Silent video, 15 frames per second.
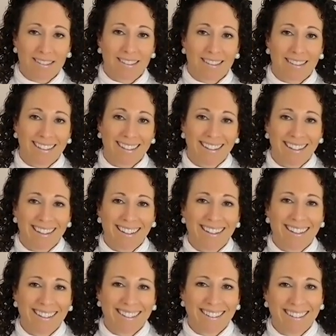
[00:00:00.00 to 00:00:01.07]

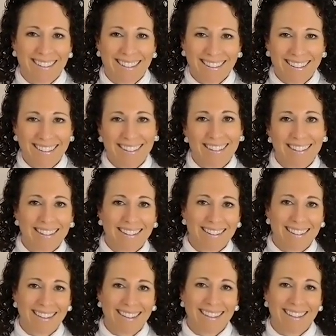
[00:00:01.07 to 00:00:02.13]

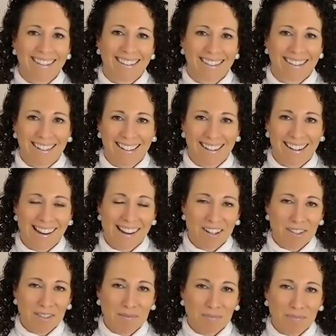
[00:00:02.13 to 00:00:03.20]

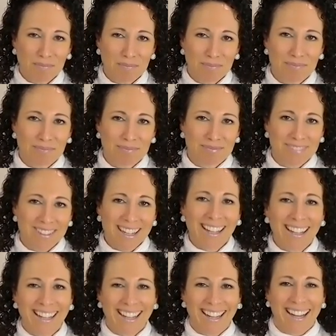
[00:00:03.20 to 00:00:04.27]

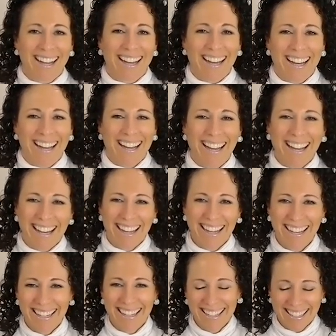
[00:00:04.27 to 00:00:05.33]

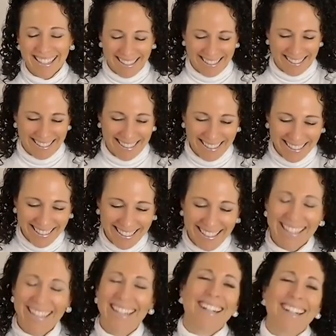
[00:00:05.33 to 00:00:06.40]

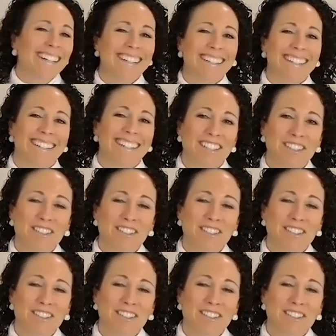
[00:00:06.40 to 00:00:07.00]
No words are spoken by the person on screen.